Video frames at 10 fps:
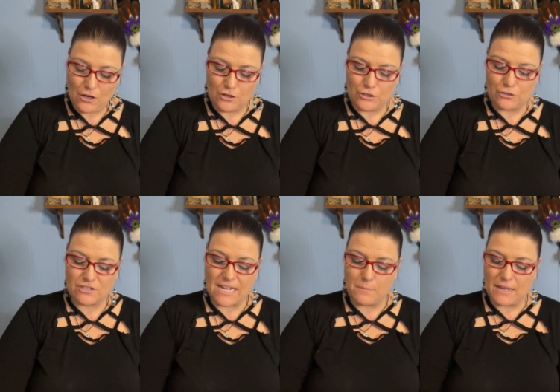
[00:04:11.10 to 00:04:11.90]
On your
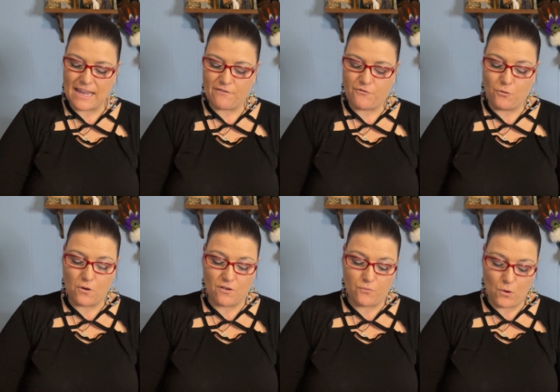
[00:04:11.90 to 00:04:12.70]
side, we have
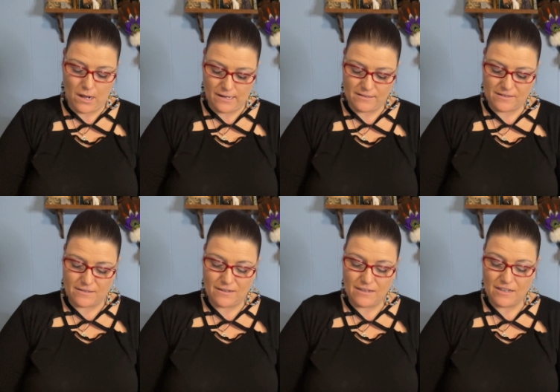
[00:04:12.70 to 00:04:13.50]
Four of
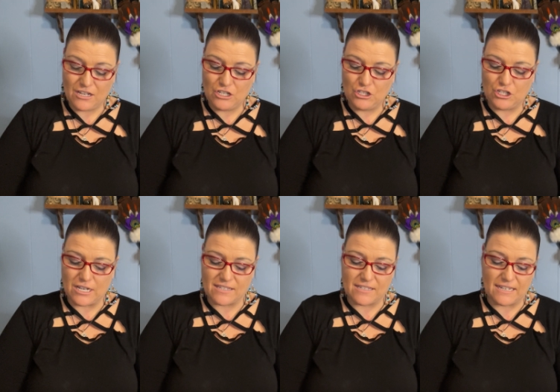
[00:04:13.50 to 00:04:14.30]
Wands.
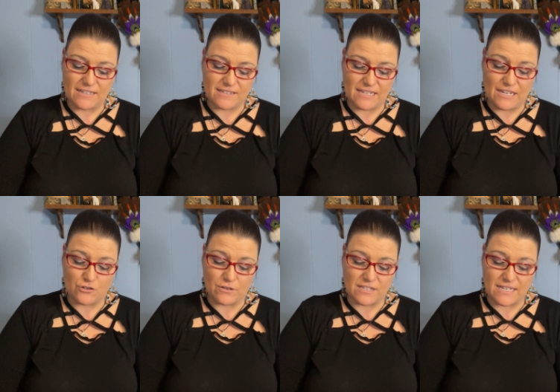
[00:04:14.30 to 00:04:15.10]
Justice,
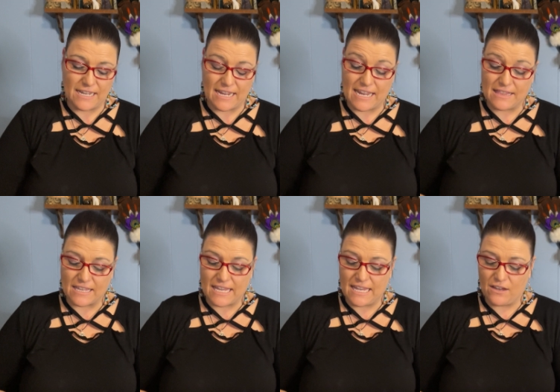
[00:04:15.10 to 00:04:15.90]
interesting, and the
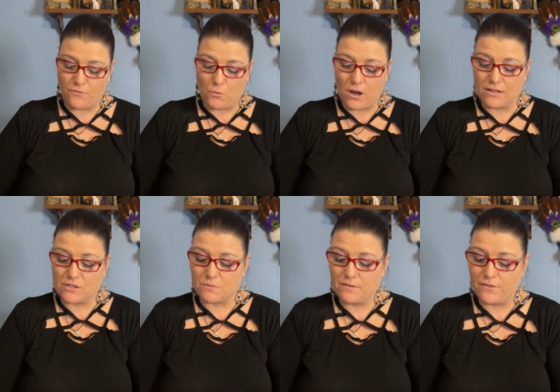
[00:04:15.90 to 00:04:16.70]
King of
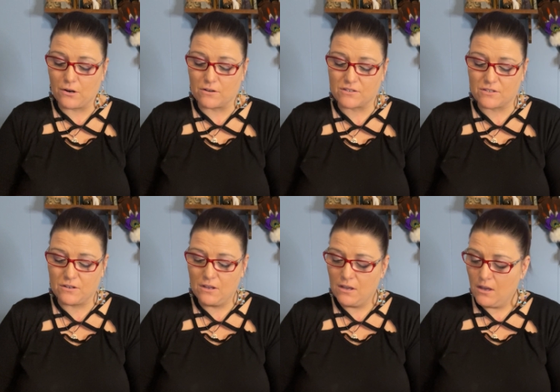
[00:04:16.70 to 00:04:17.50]
Wands reversed.
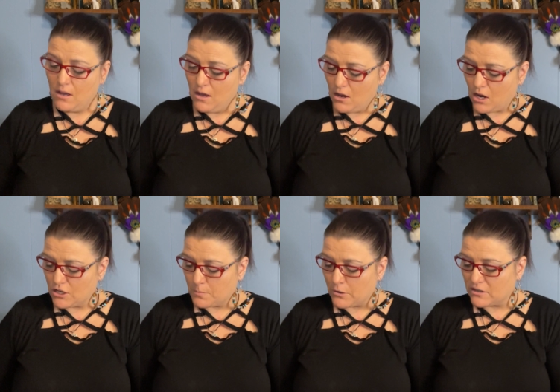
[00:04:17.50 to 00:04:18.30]

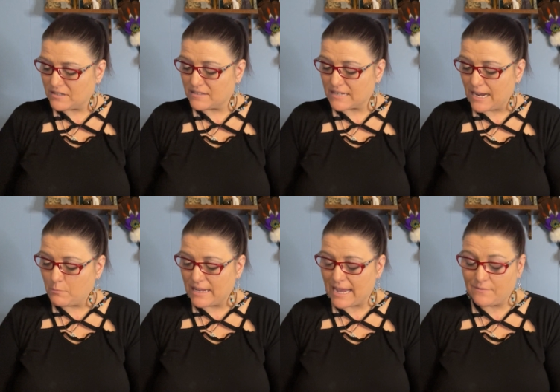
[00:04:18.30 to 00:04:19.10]
On your person
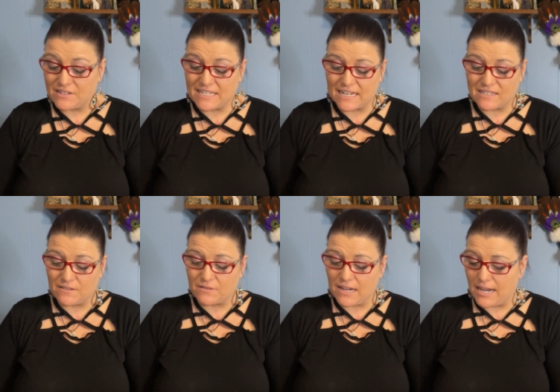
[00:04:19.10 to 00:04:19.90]
side, we have Six
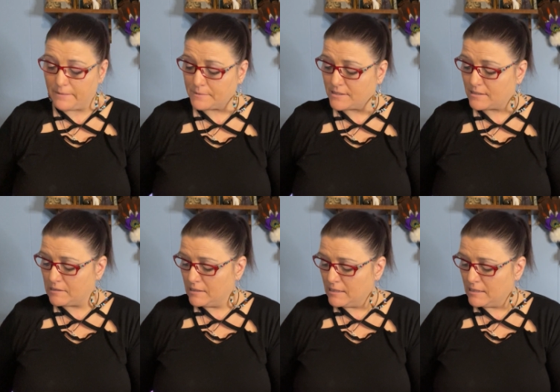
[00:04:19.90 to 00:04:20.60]
of Cups,